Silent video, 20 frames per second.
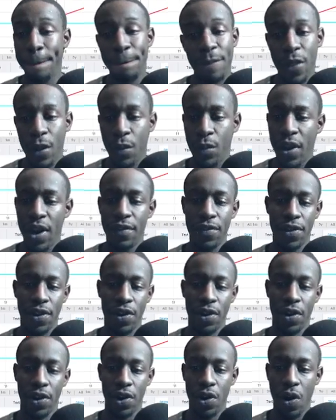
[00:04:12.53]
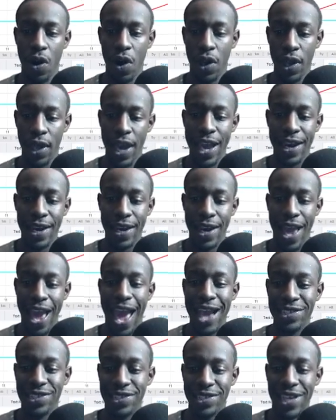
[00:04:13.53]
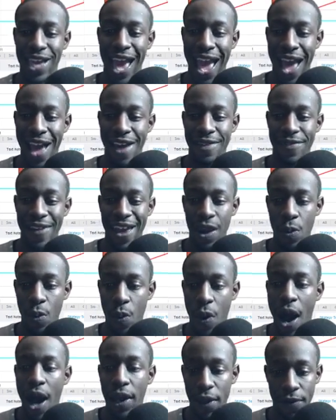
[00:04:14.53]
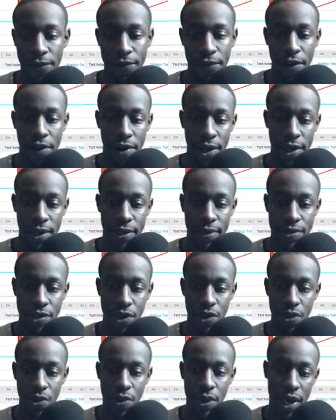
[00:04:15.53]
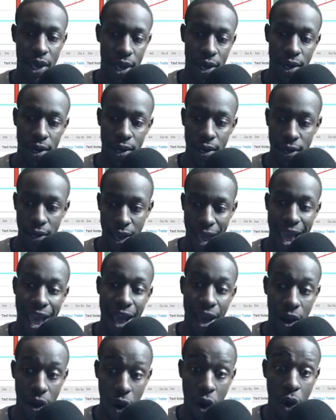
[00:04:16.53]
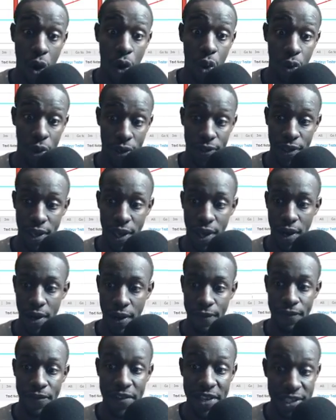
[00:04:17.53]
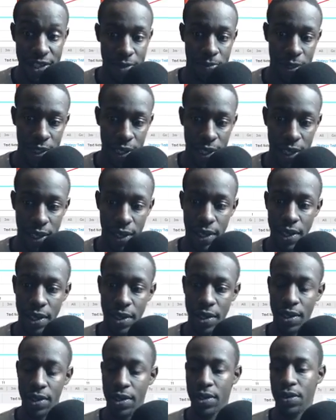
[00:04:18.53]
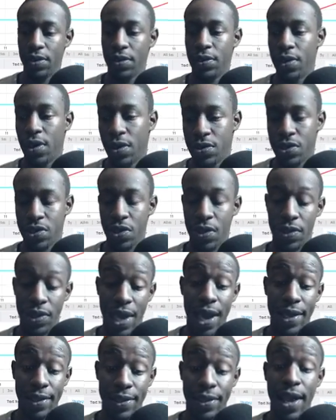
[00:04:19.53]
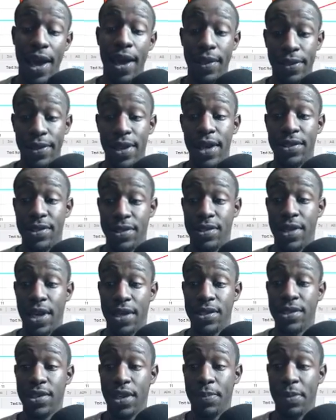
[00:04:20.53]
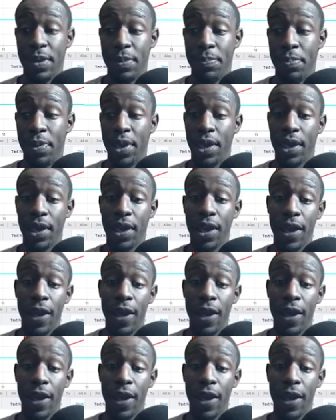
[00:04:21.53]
whatever they're going to call it, and actually have a wallet for it so you can hold it there visibly. You know, so that's going to be big.